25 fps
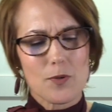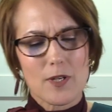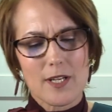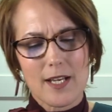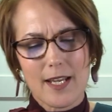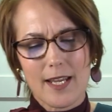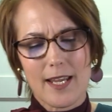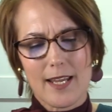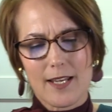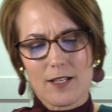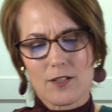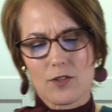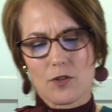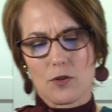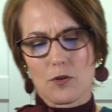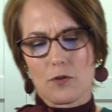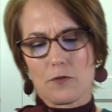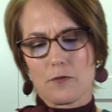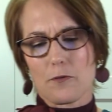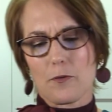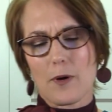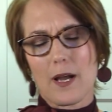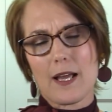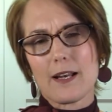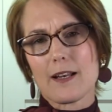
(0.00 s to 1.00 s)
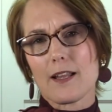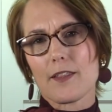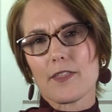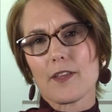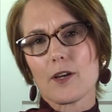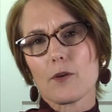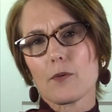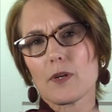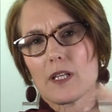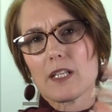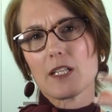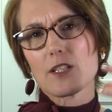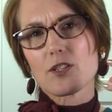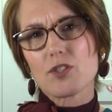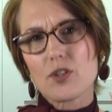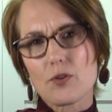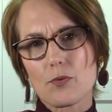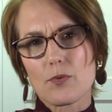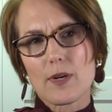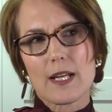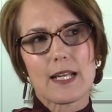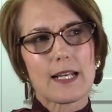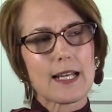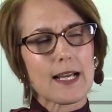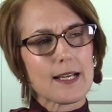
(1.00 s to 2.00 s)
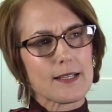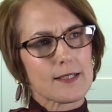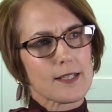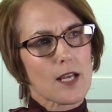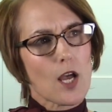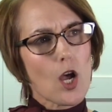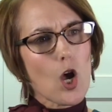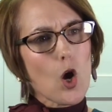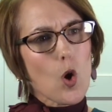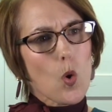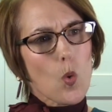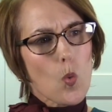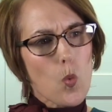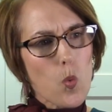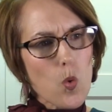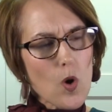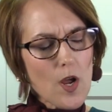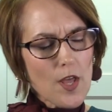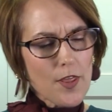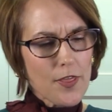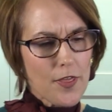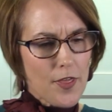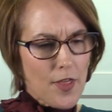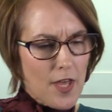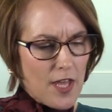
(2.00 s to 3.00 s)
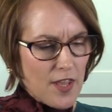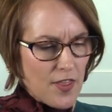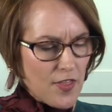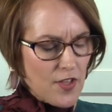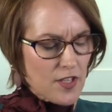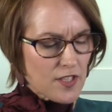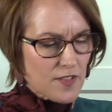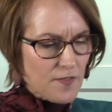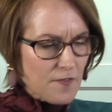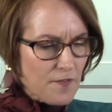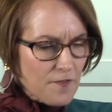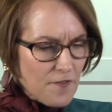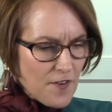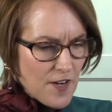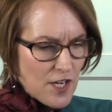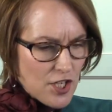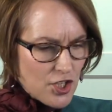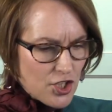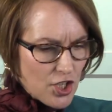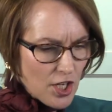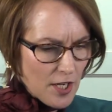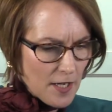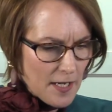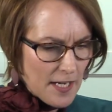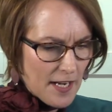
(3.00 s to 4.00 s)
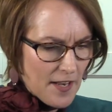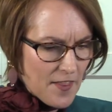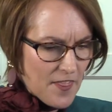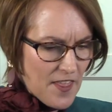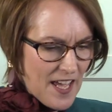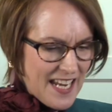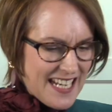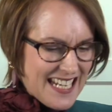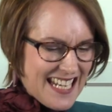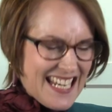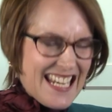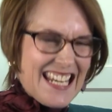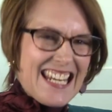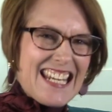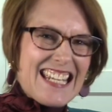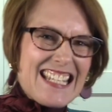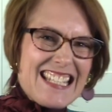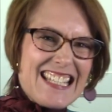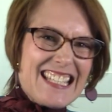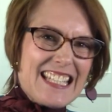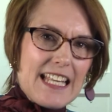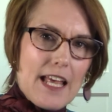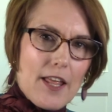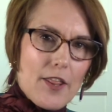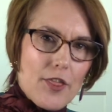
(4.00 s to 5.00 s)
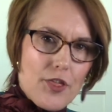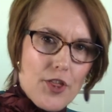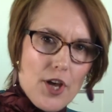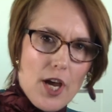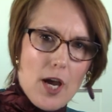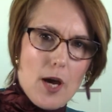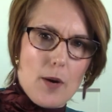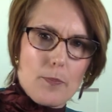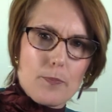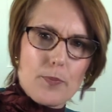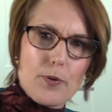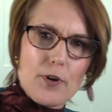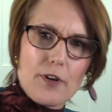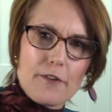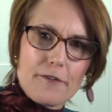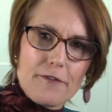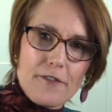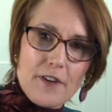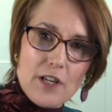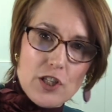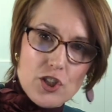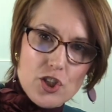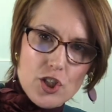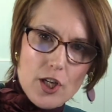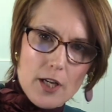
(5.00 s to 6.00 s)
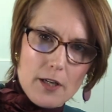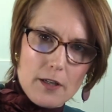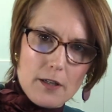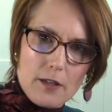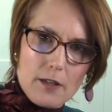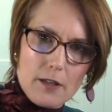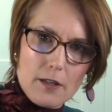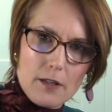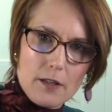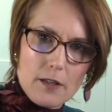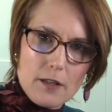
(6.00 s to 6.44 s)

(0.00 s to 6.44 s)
to end off, and I think we need to realize with this vision that is the provision.